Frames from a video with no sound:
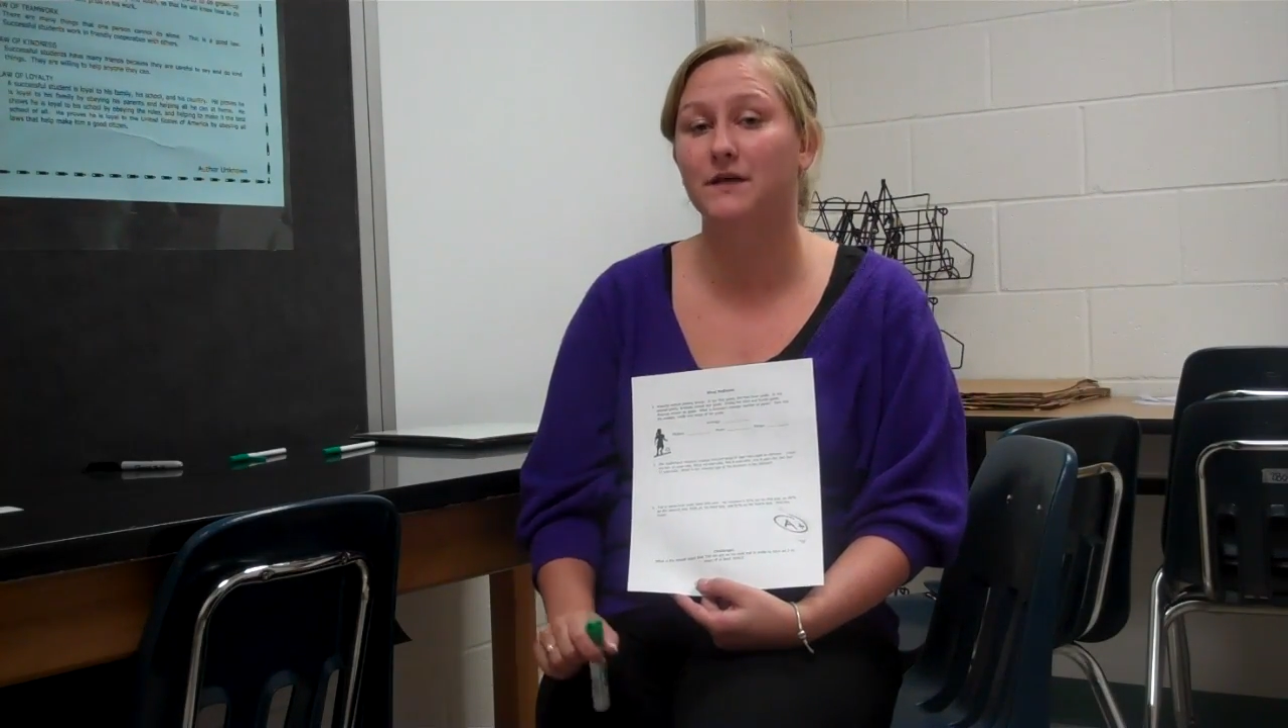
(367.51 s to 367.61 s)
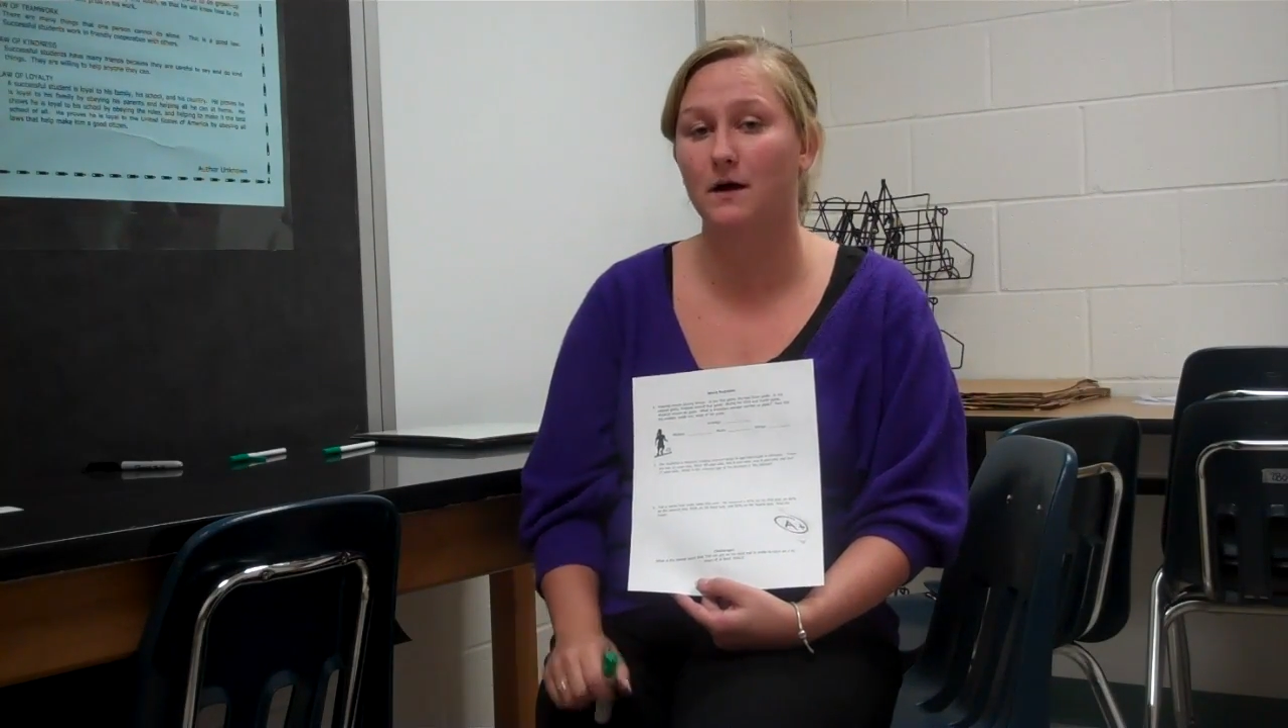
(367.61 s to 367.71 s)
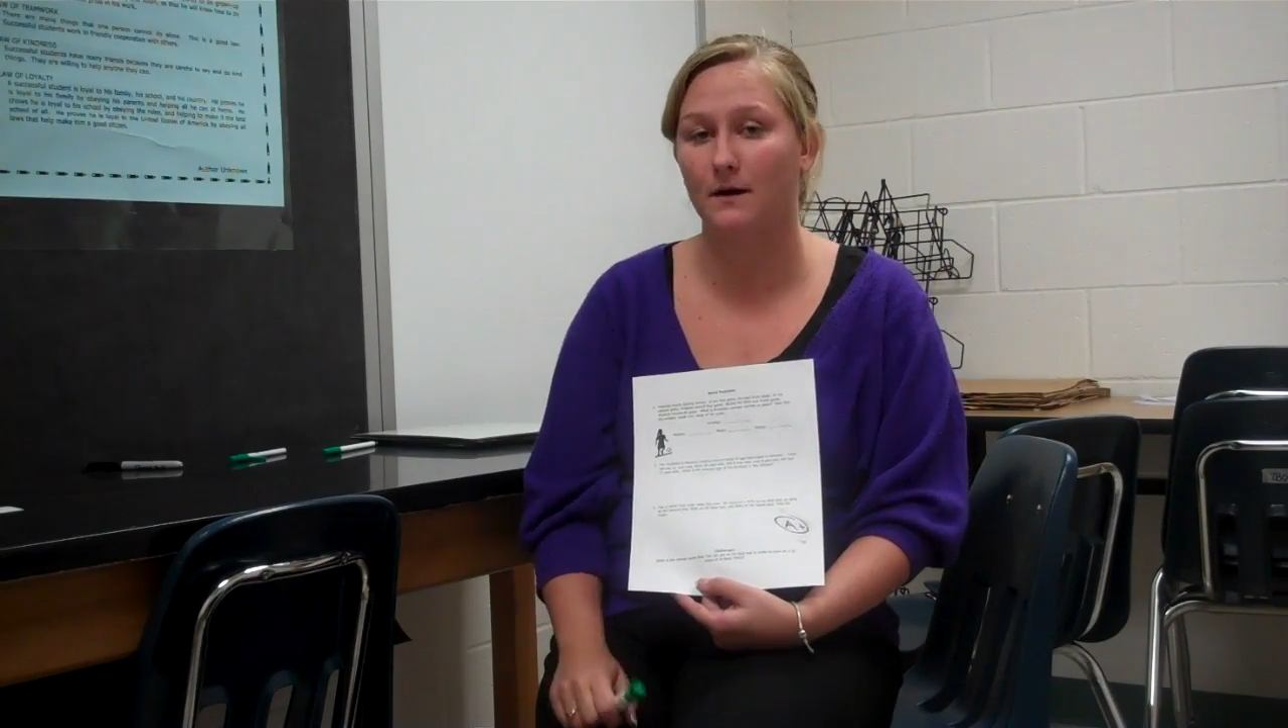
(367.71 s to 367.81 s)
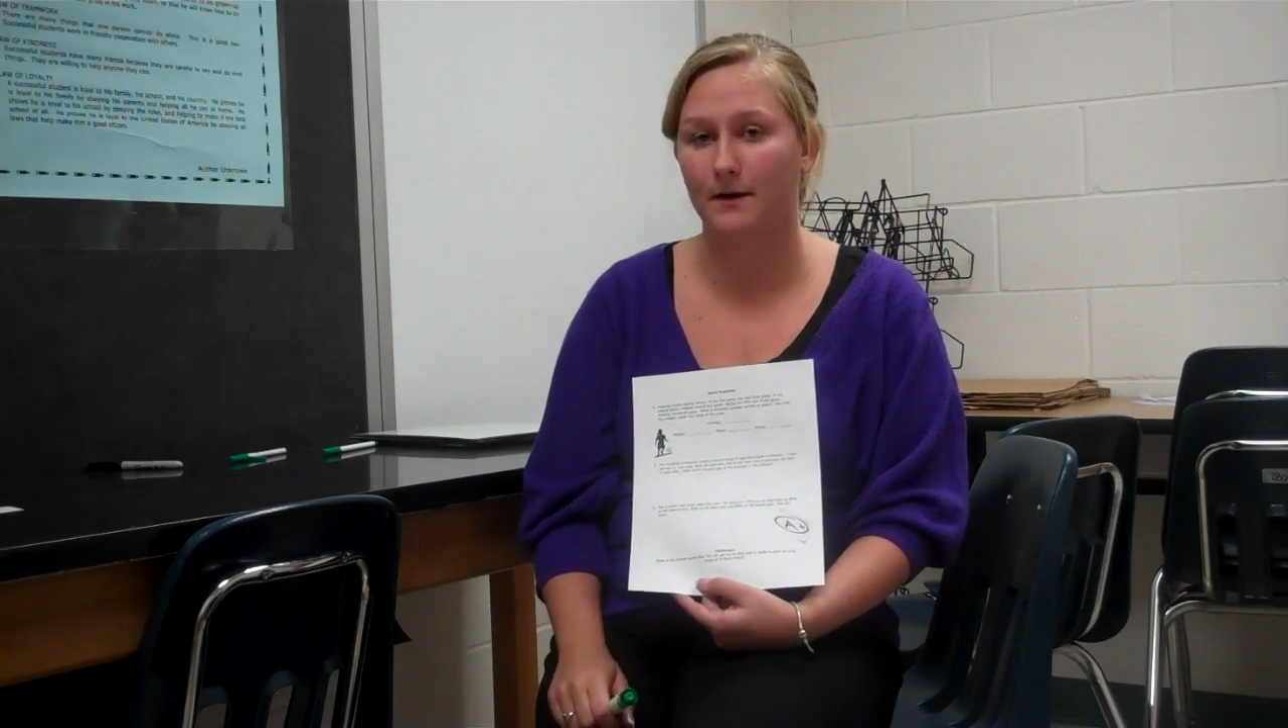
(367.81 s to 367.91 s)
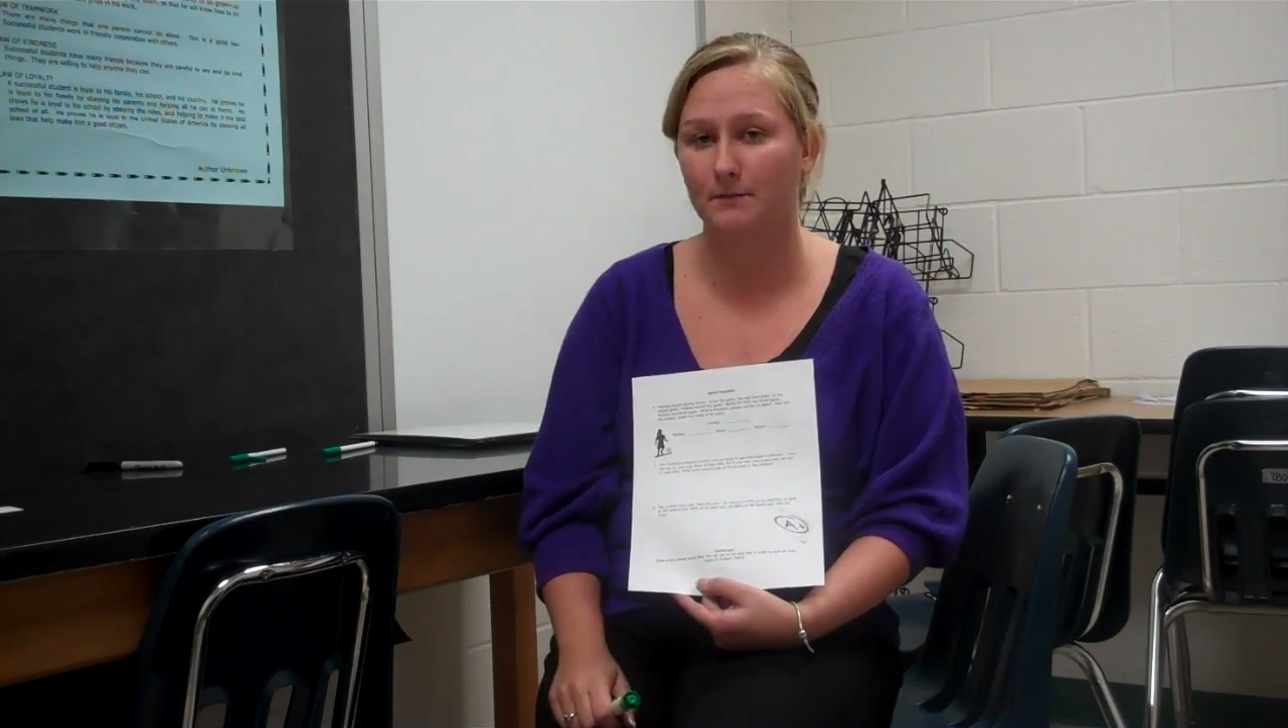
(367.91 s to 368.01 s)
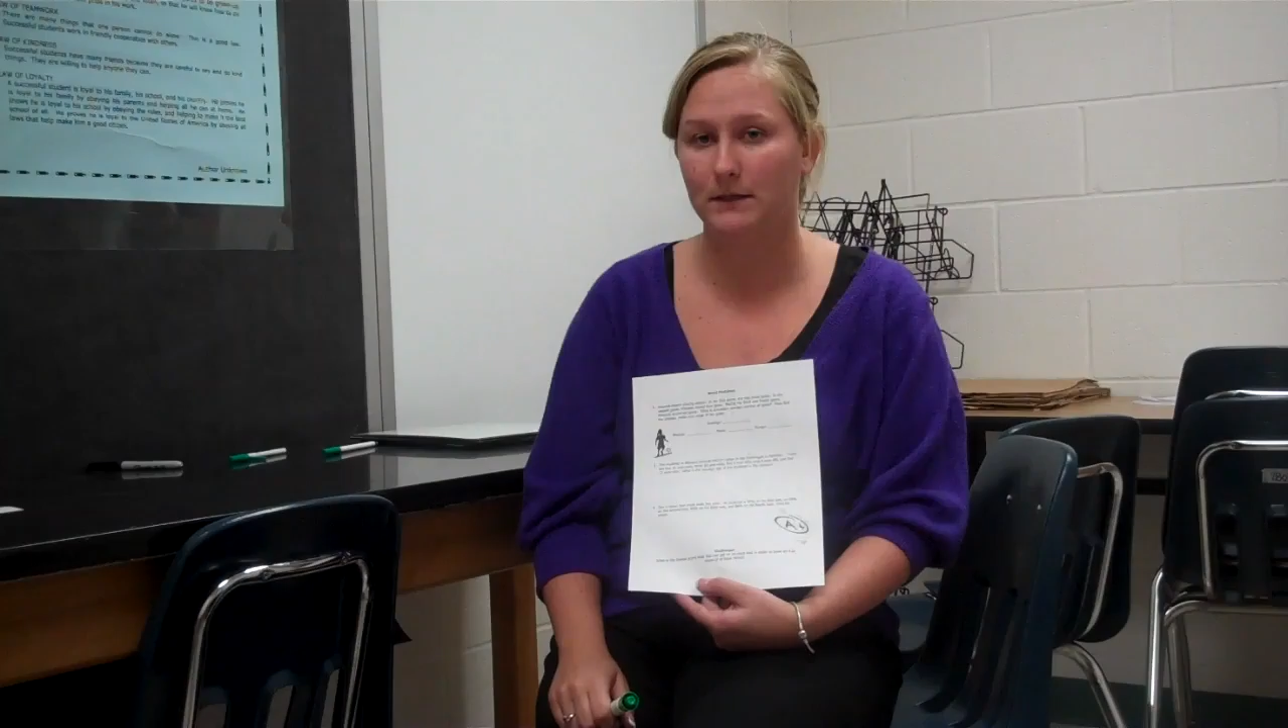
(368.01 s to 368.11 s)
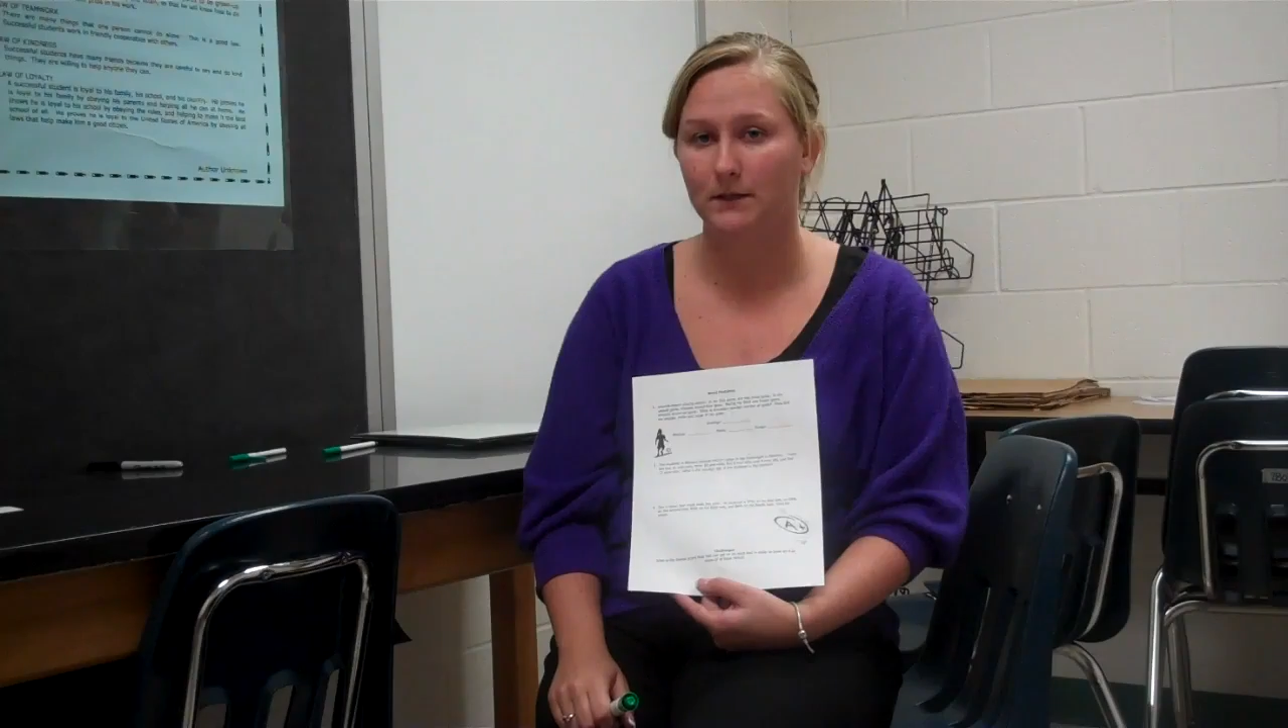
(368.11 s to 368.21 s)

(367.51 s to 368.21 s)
time.